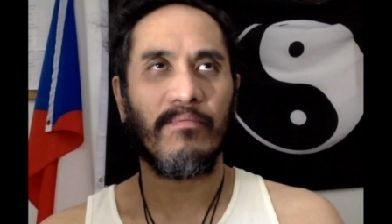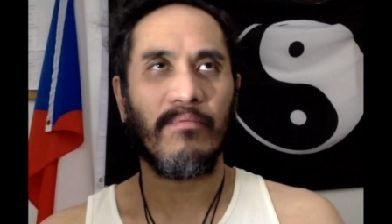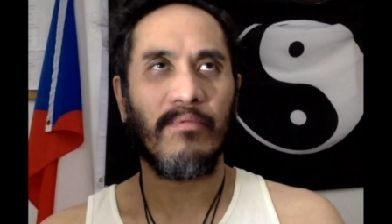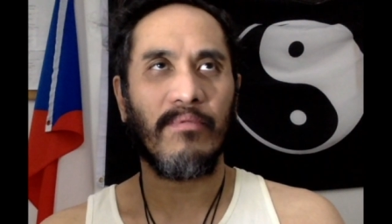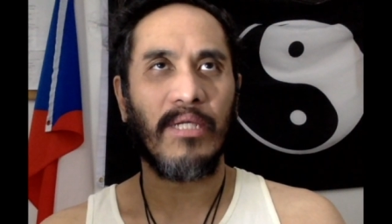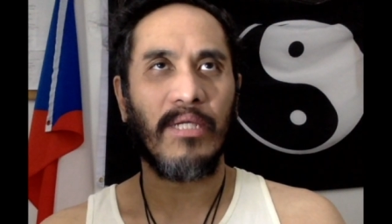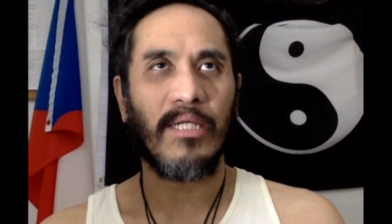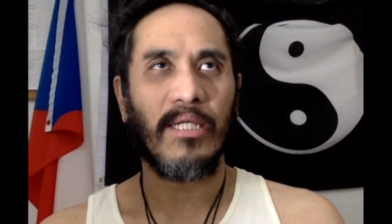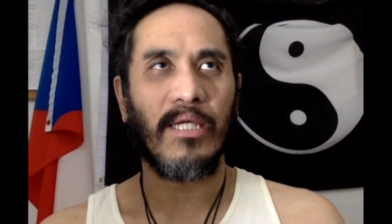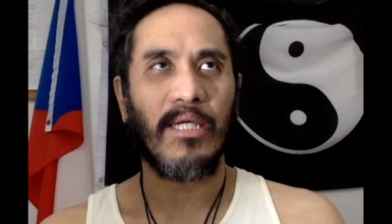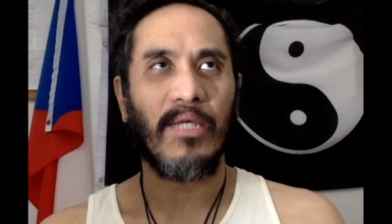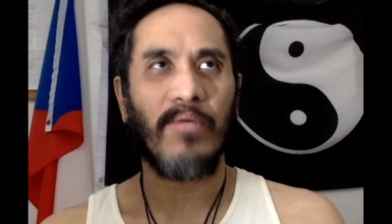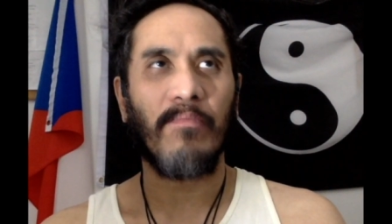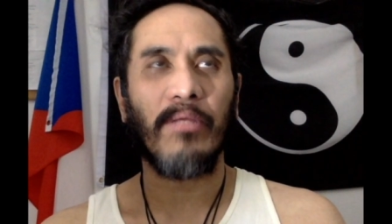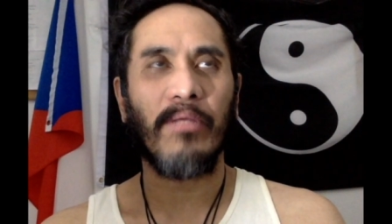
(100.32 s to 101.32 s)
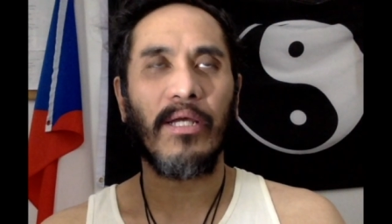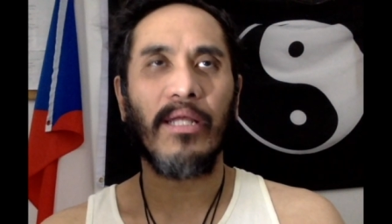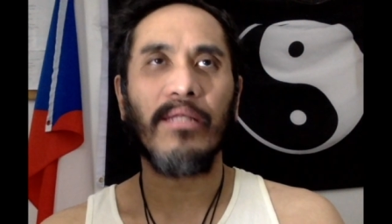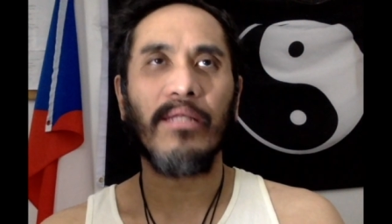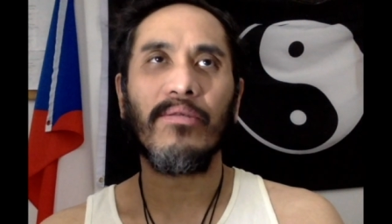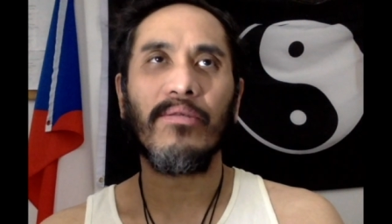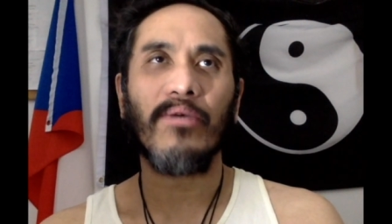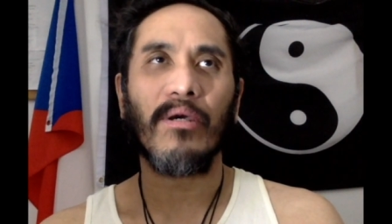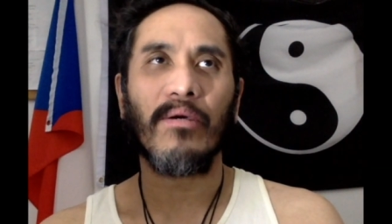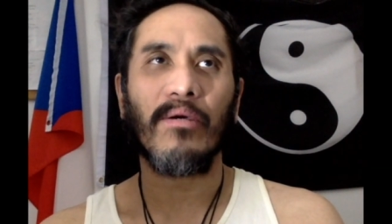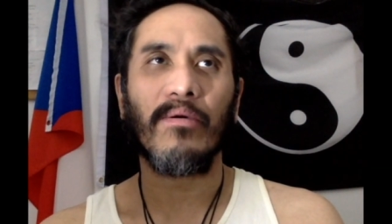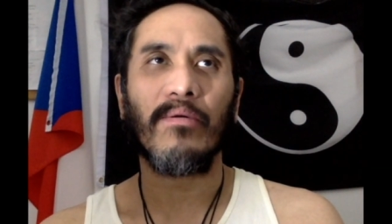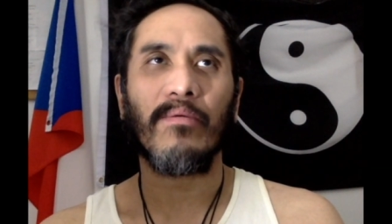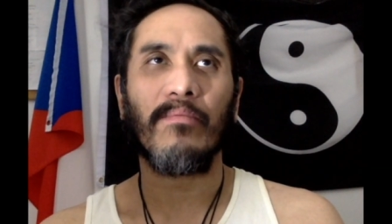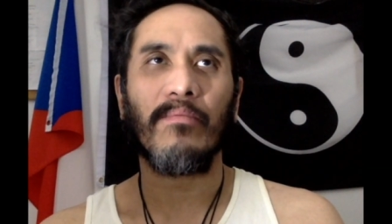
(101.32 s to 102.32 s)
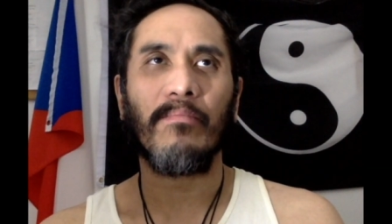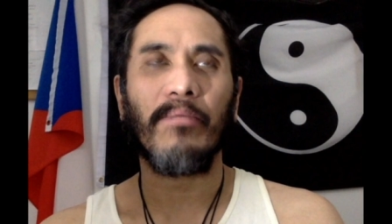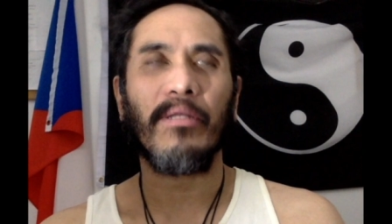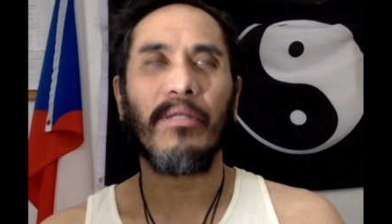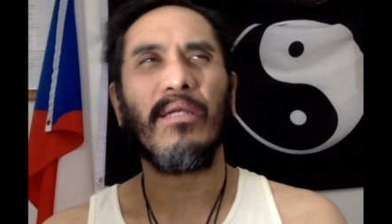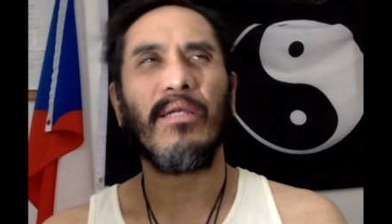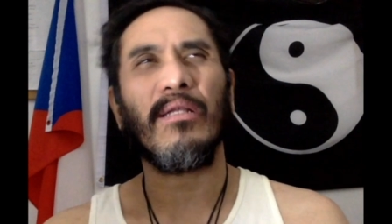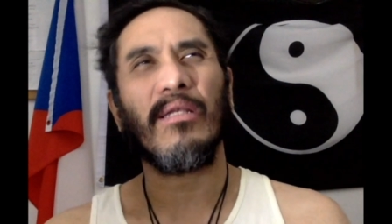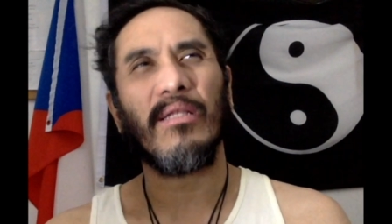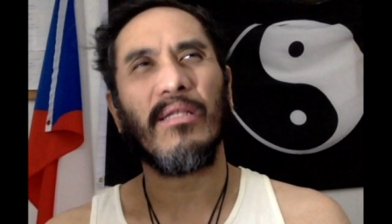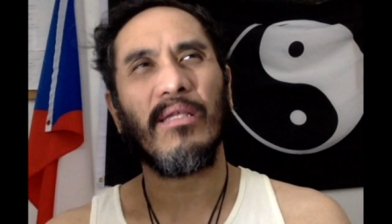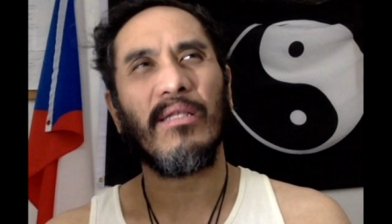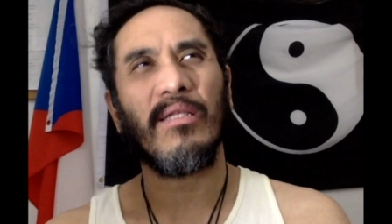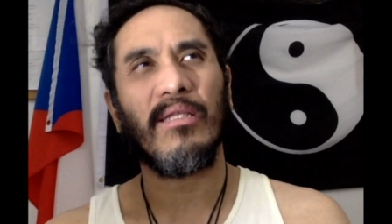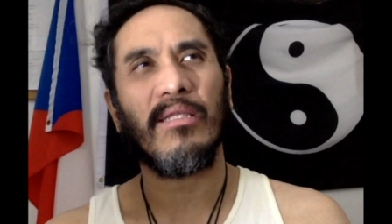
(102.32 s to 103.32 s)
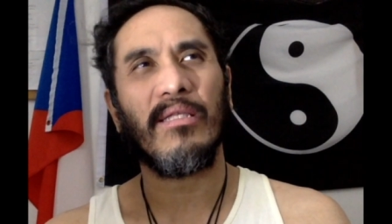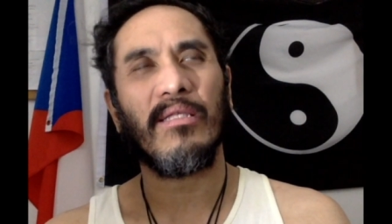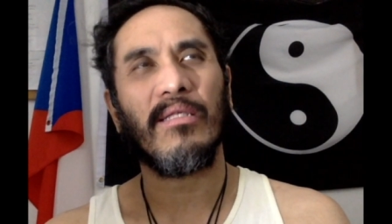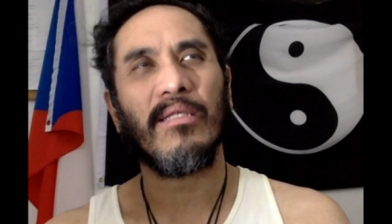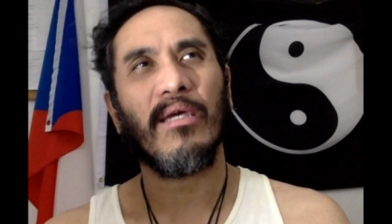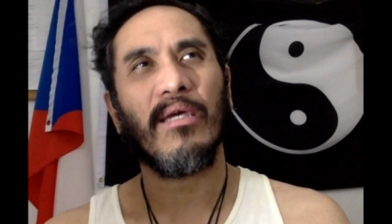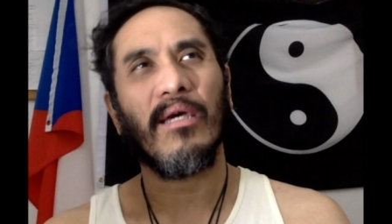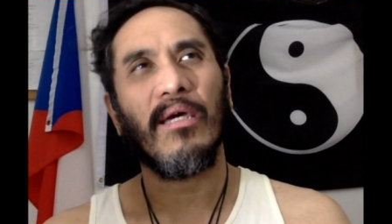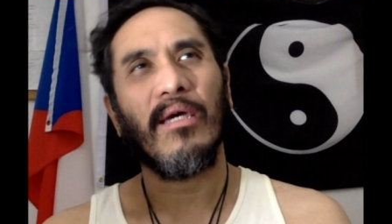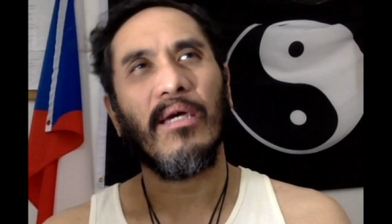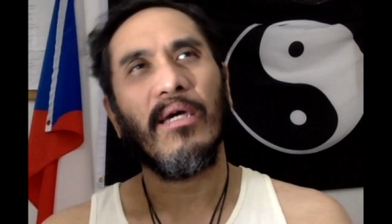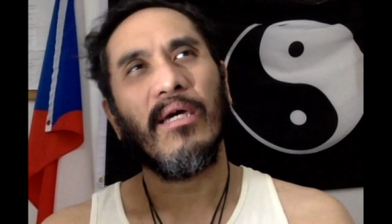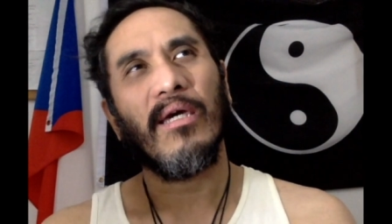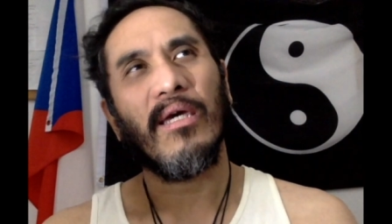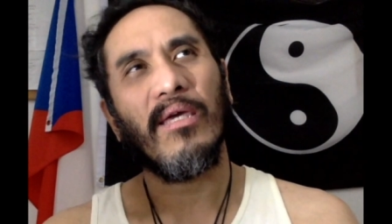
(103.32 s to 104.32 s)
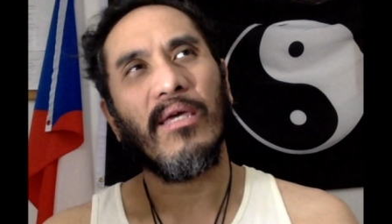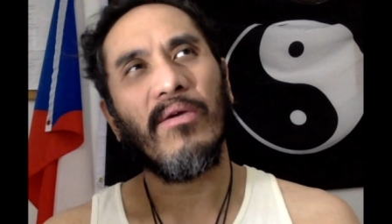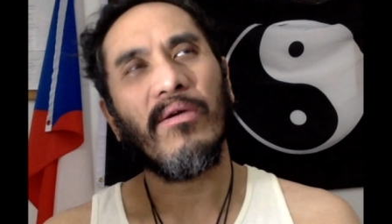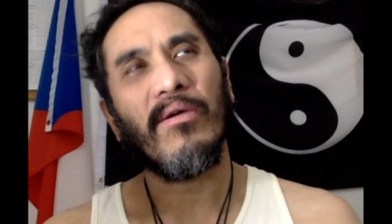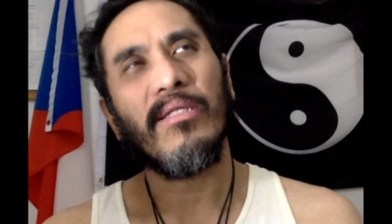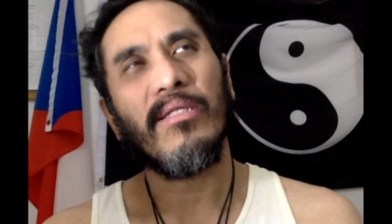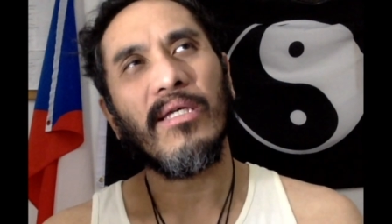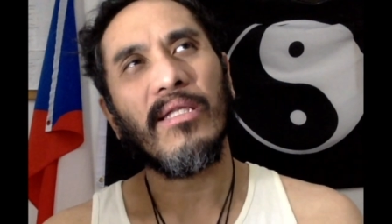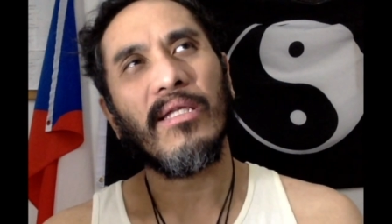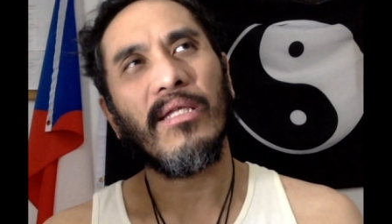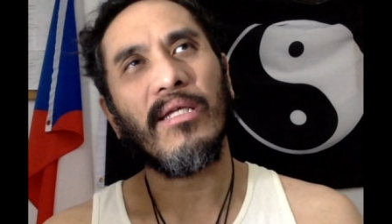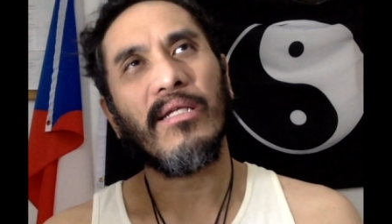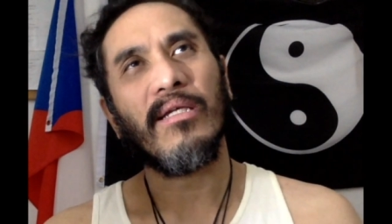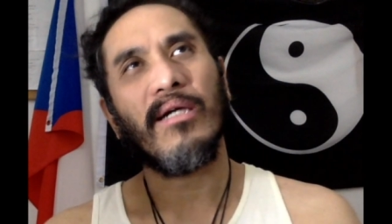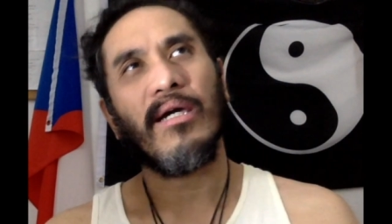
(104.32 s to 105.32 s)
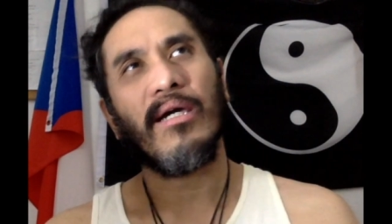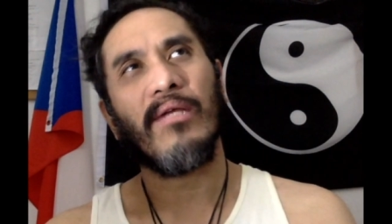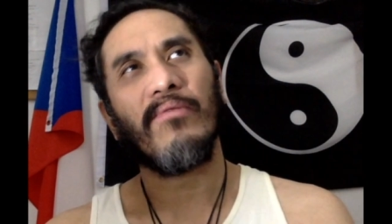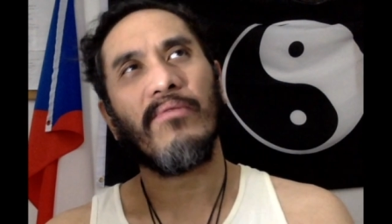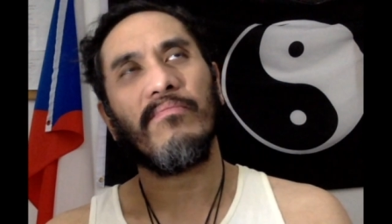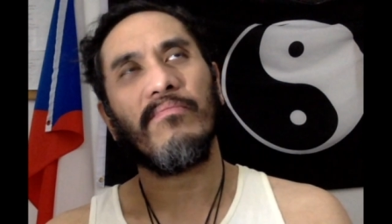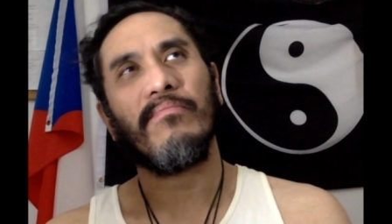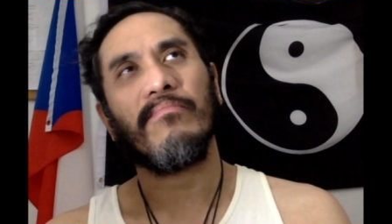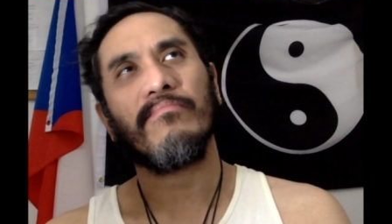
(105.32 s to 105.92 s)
like the other planets. So, but it, it, it it's you could say that it kind of